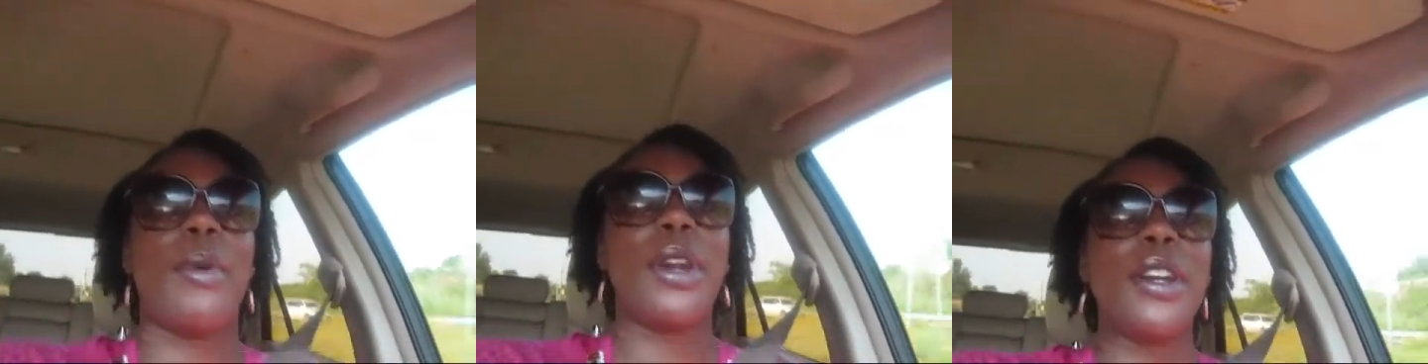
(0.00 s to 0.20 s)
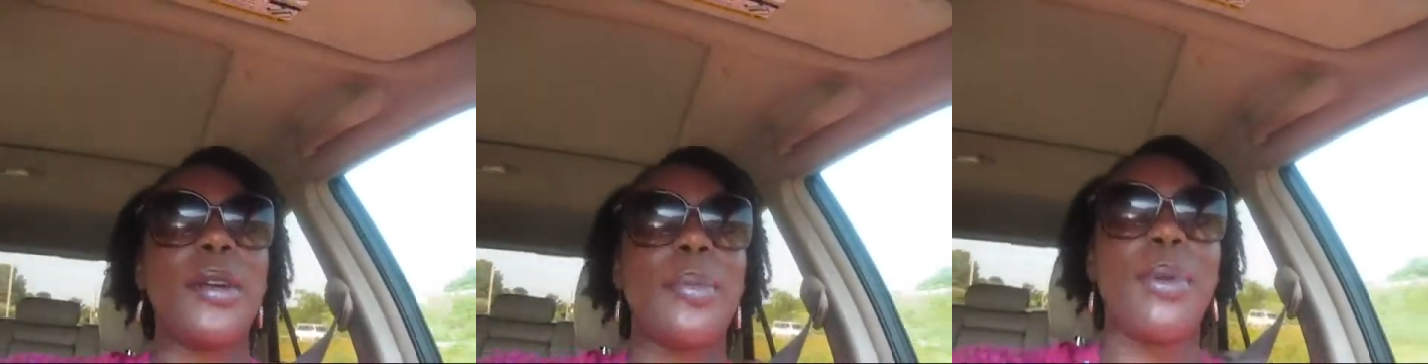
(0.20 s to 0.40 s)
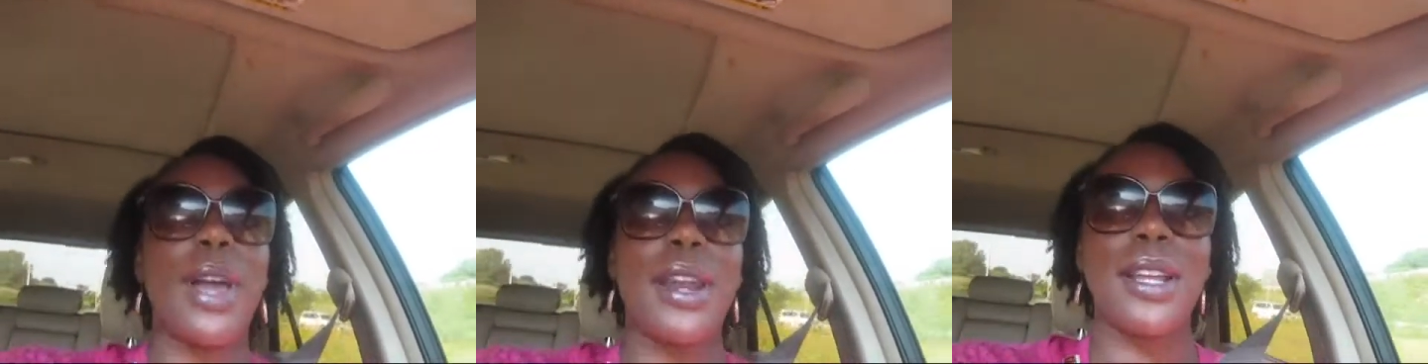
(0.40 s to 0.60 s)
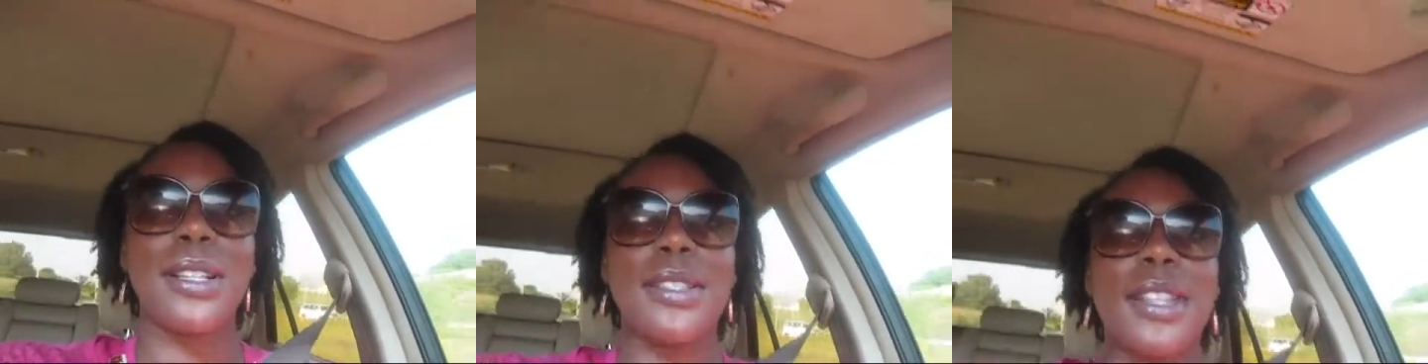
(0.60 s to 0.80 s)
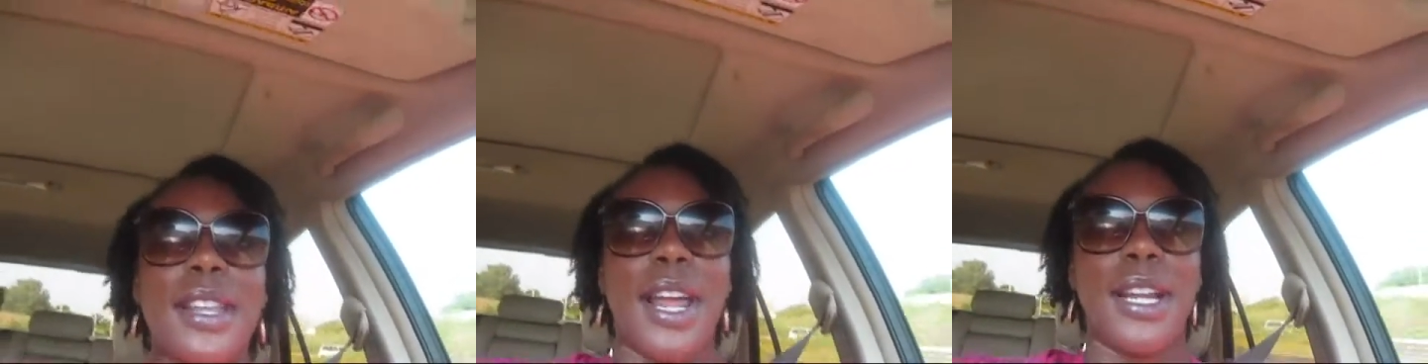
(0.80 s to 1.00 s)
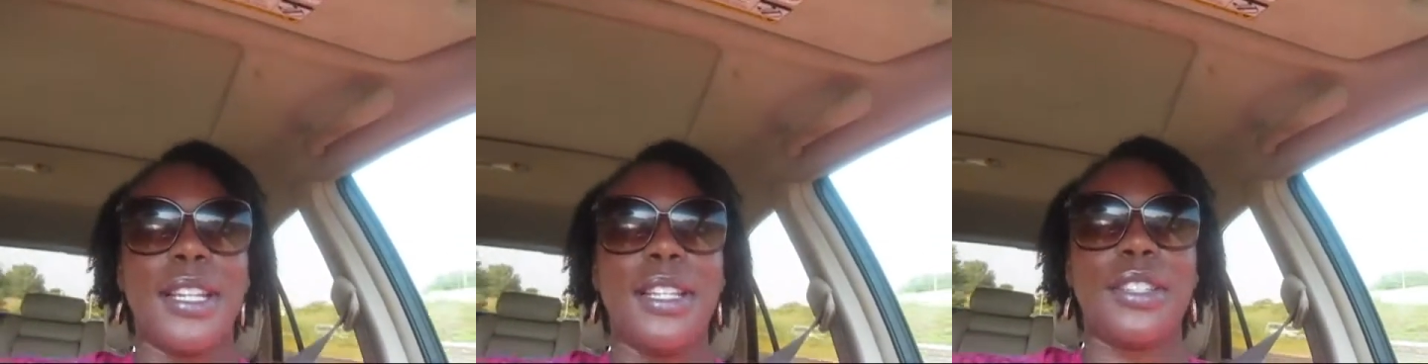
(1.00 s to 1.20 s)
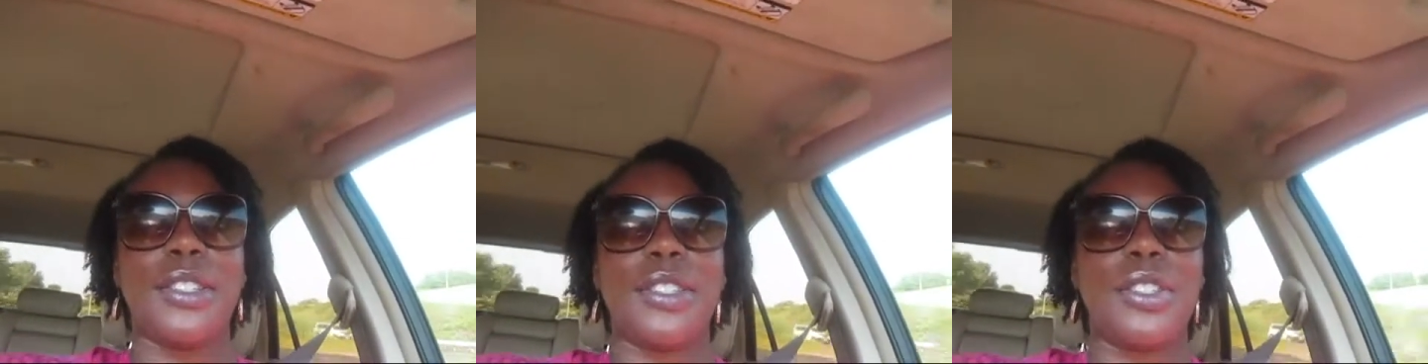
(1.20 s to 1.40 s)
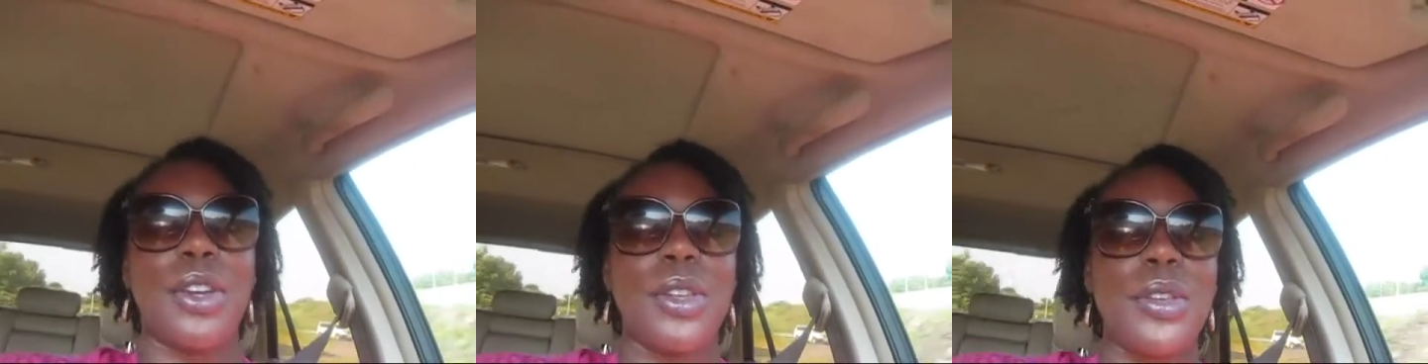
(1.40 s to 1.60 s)
one of the products that I need
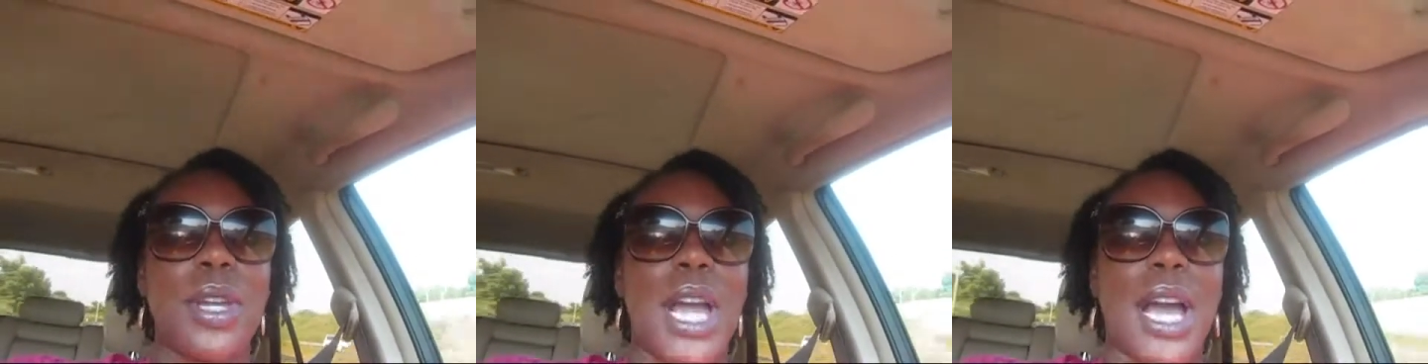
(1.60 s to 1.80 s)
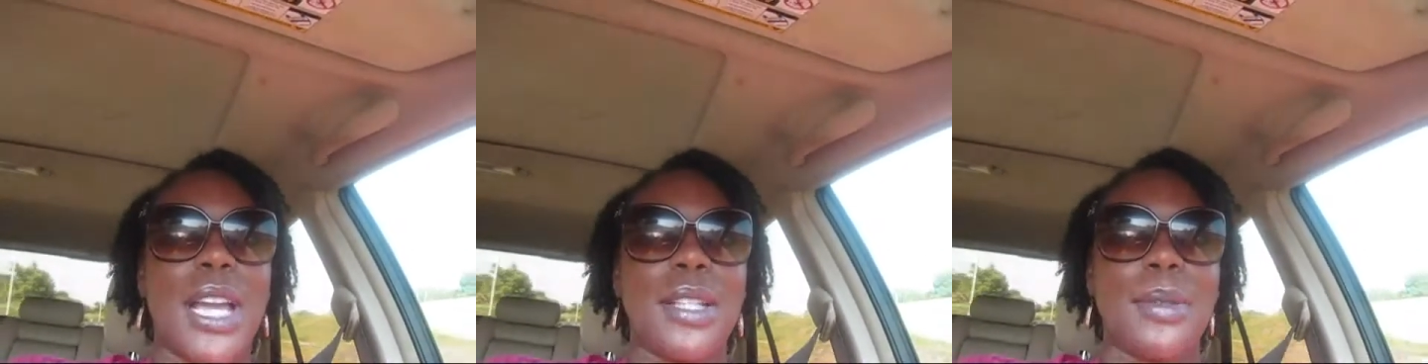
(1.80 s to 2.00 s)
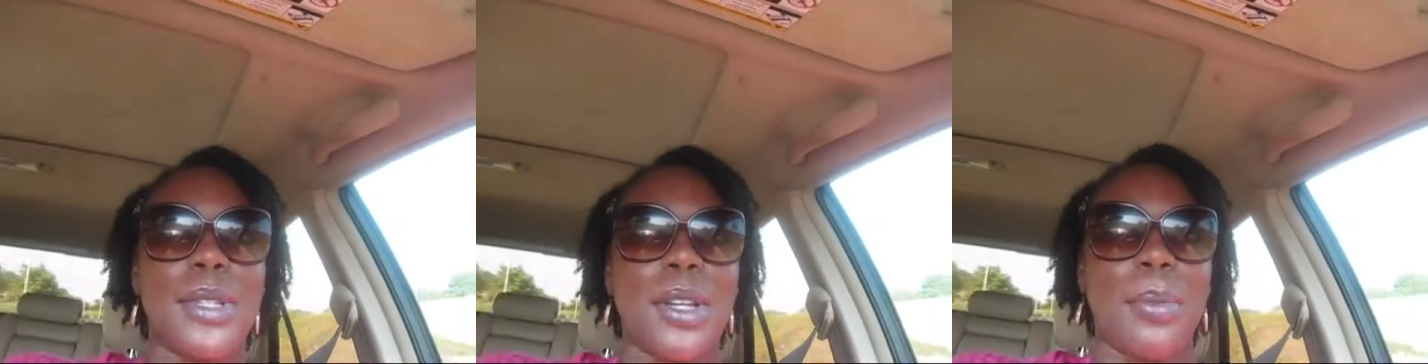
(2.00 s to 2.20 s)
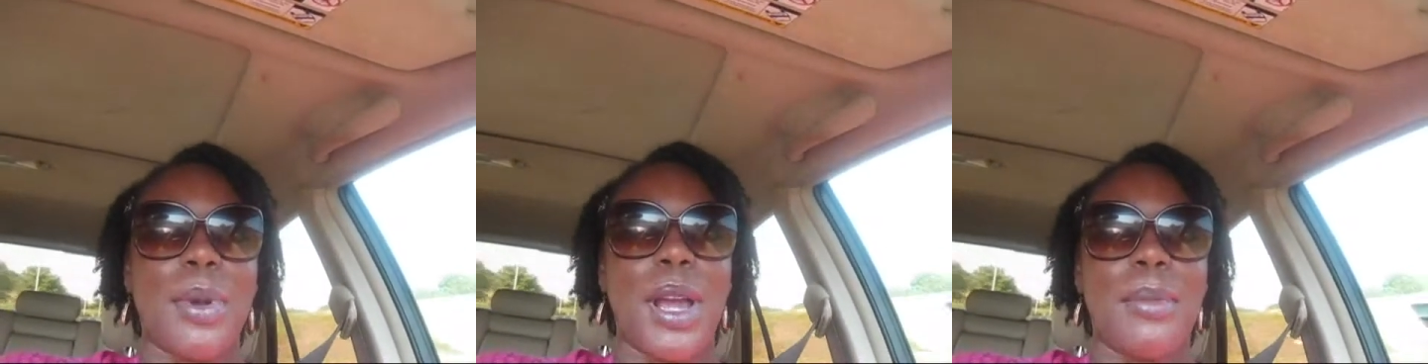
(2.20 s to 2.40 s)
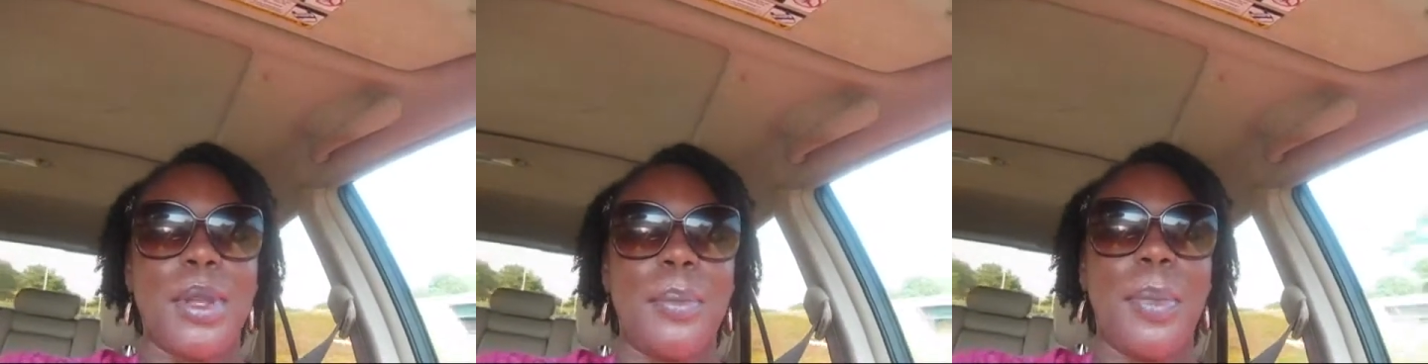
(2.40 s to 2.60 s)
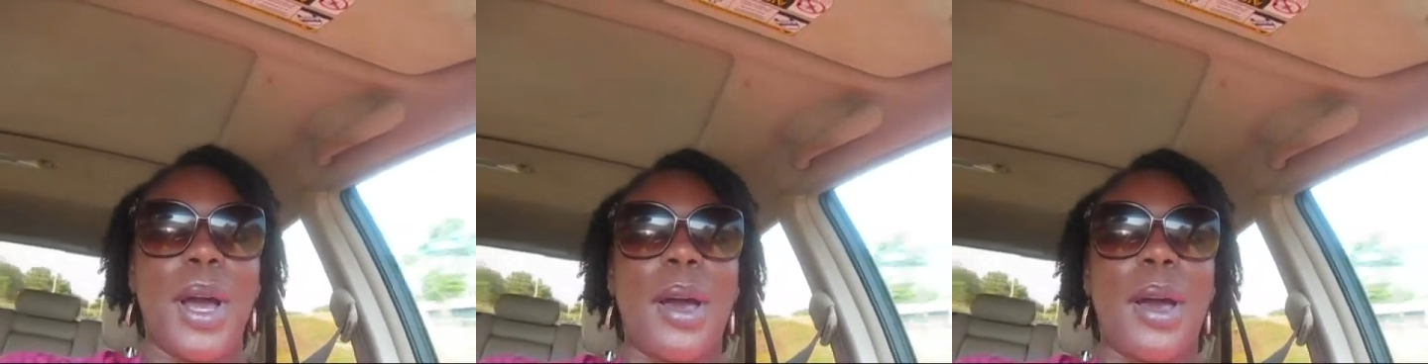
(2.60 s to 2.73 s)
to show you guys which I'll probably